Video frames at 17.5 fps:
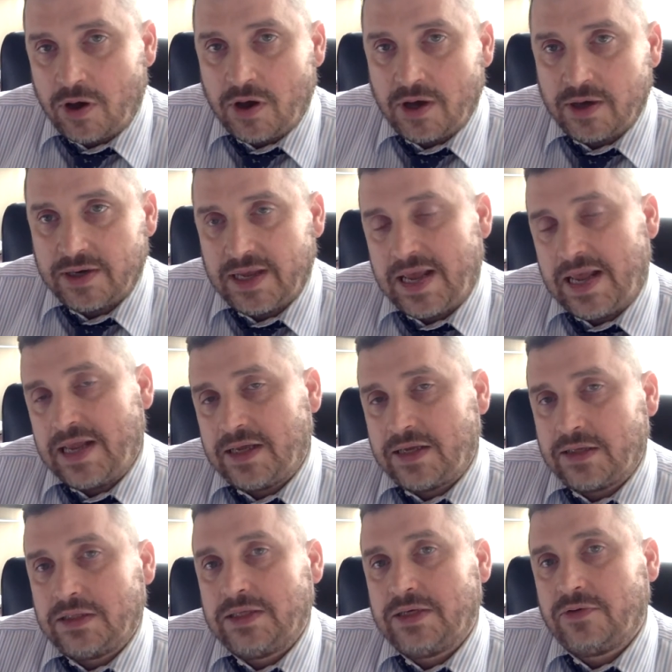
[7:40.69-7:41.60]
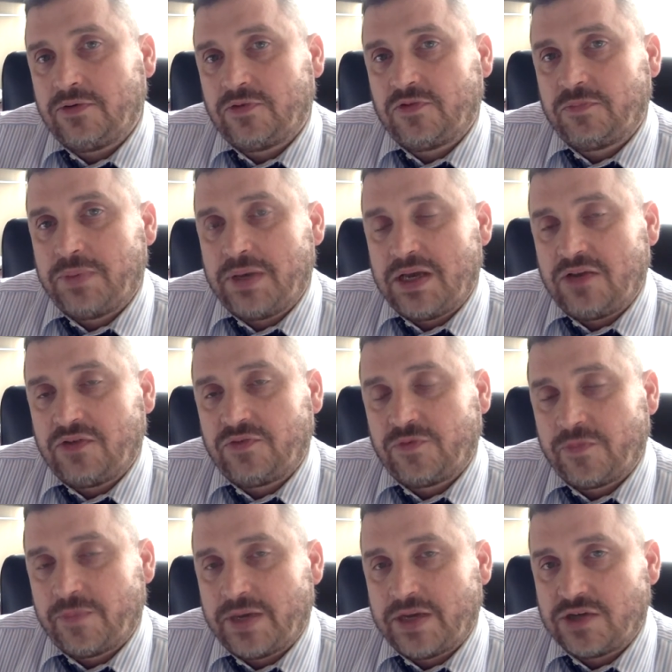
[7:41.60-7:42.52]
on a clear space
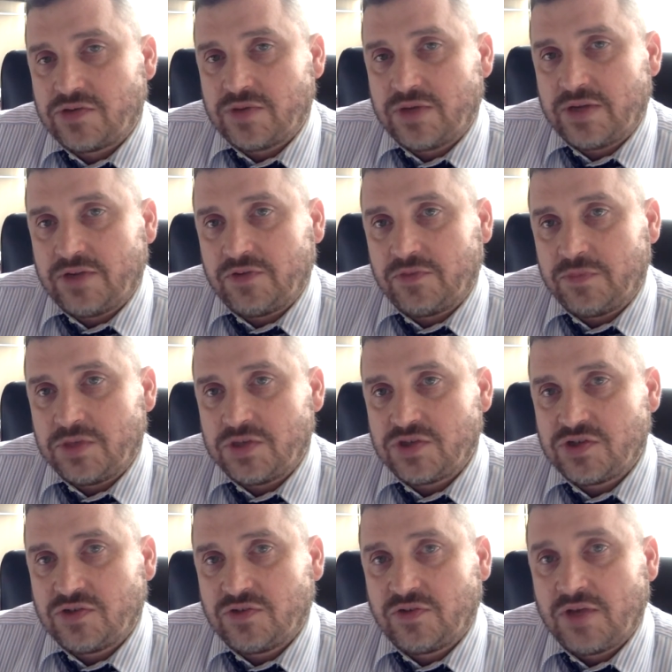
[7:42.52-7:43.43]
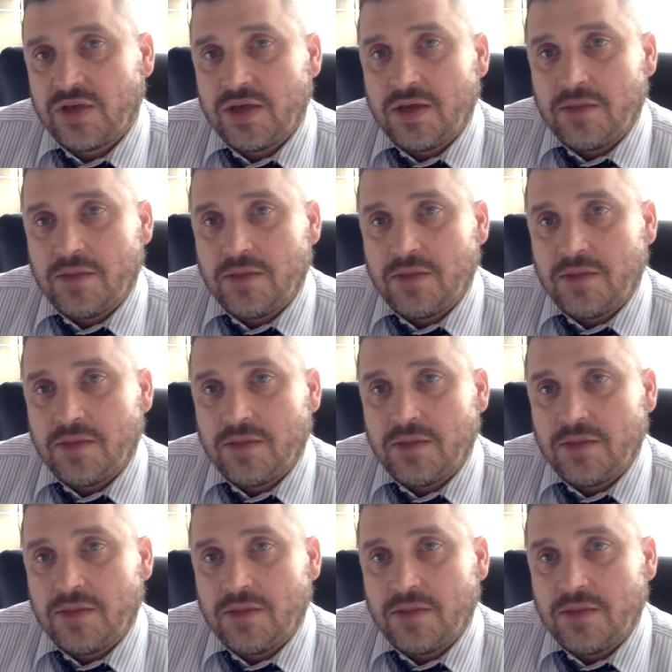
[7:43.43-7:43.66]
for my transmissions,